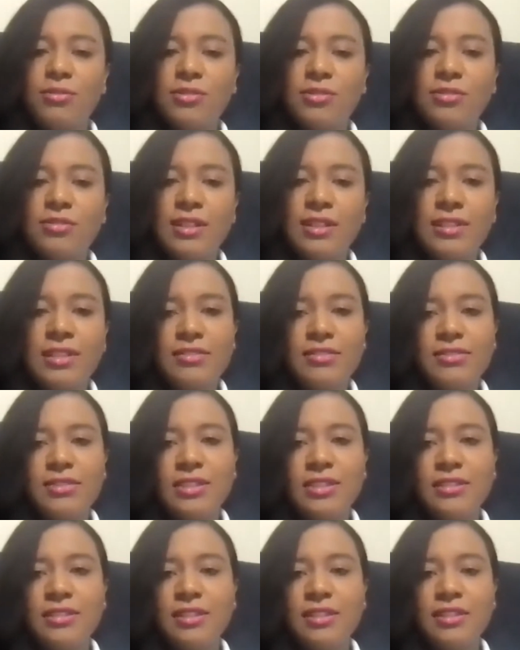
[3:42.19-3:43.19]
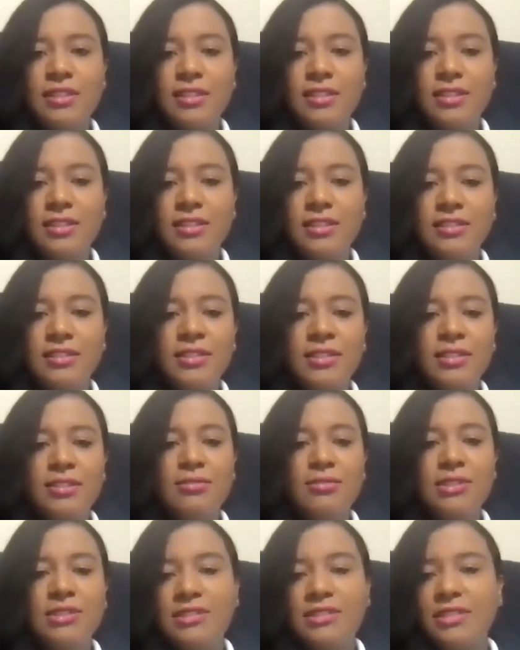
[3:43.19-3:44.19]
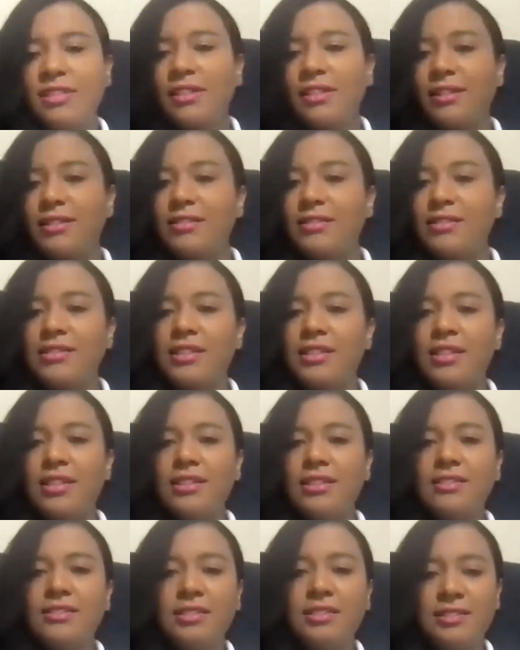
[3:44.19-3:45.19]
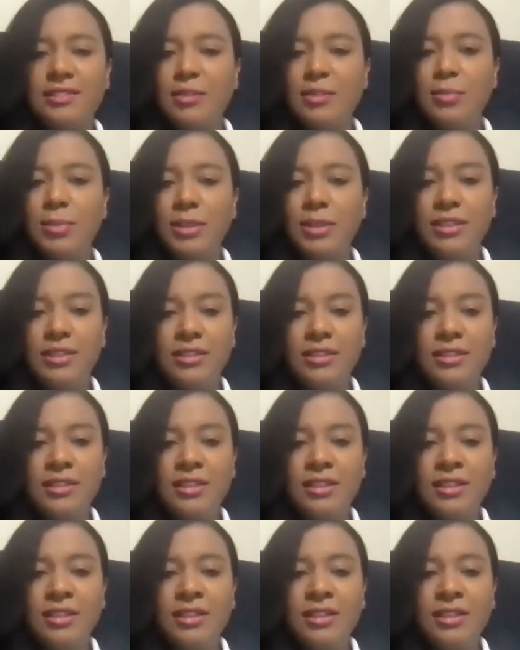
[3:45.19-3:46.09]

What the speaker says: so I definitely learned resilience and discipline.